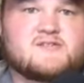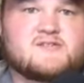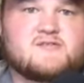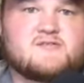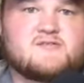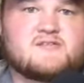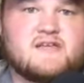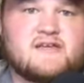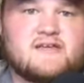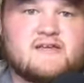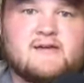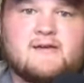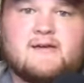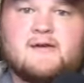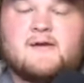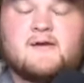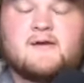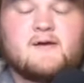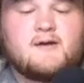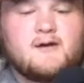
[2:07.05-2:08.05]
So it's like,
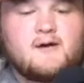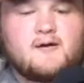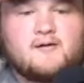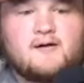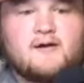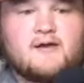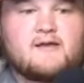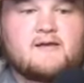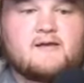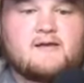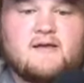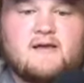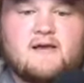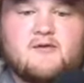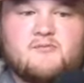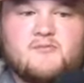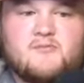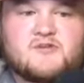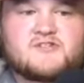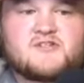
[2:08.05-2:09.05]
all right,
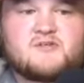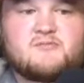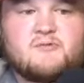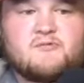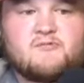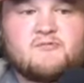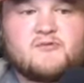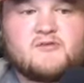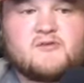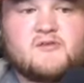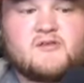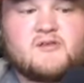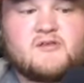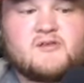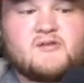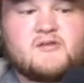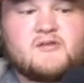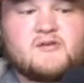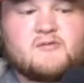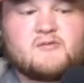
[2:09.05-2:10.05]
how much can we
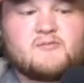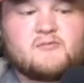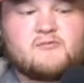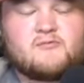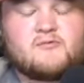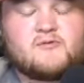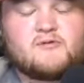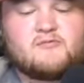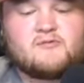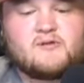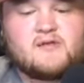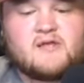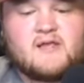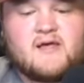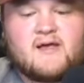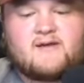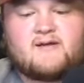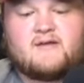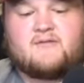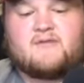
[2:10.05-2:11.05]
really can we really
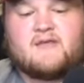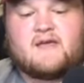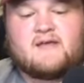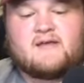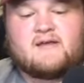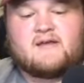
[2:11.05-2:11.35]
rely on that?